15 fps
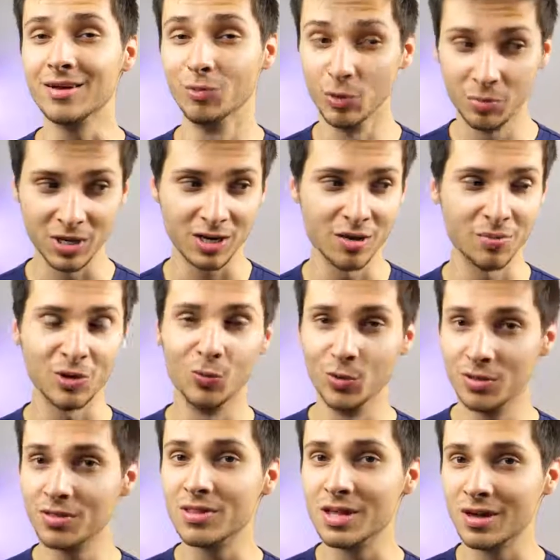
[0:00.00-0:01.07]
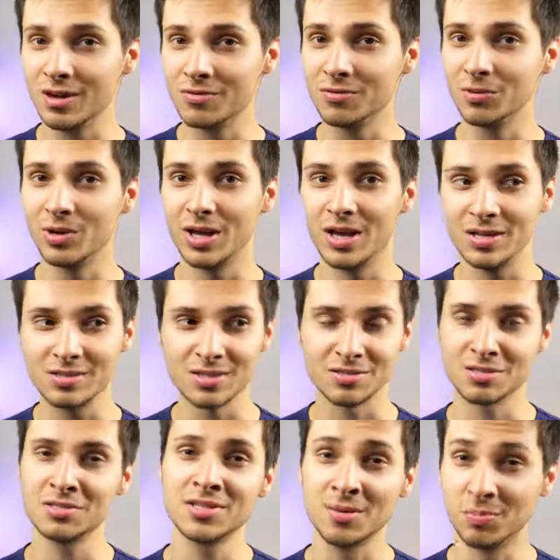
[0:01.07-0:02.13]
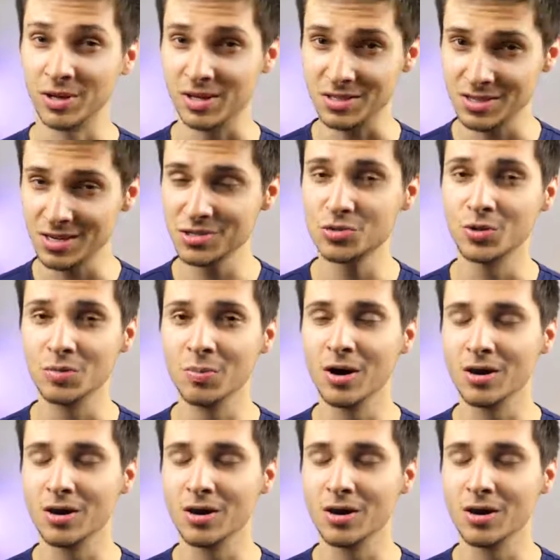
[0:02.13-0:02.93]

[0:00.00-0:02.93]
that will be coming with the iPhone 8 as a separate accessory